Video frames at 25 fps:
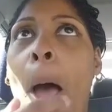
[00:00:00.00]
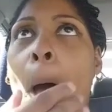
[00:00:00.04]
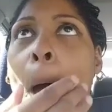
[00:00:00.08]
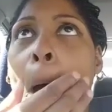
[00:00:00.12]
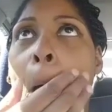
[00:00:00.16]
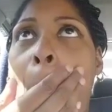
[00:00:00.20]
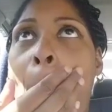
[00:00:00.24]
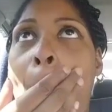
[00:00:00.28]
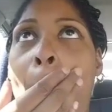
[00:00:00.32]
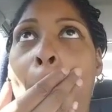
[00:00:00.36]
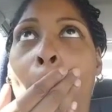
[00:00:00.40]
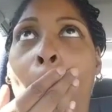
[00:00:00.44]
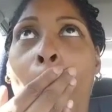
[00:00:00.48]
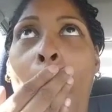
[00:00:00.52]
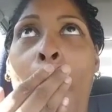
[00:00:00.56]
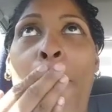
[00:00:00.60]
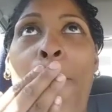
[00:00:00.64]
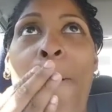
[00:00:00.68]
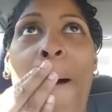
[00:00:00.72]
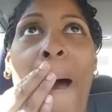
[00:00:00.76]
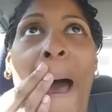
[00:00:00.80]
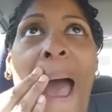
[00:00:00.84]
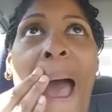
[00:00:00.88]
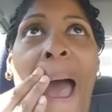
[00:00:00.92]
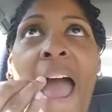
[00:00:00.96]
I
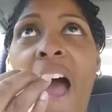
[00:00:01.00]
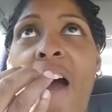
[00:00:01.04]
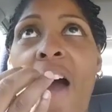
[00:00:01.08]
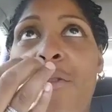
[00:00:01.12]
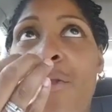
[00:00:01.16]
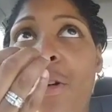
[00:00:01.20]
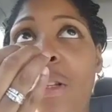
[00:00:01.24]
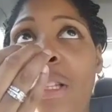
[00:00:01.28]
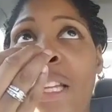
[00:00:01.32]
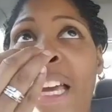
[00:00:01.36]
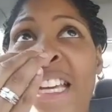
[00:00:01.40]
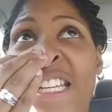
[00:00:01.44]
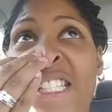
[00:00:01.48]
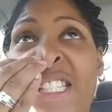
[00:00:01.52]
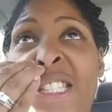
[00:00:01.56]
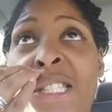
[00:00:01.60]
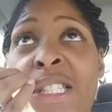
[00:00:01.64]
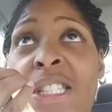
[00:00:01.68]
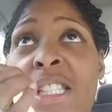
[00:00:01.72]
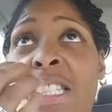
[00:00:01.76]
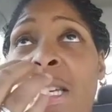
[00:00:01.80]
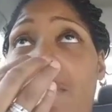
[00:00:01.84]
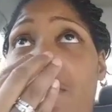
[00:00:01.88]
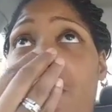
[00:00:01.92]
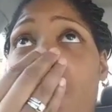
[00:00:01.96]
have
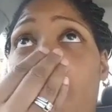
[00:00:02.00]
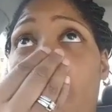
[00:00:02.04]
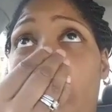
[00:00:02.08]
relationships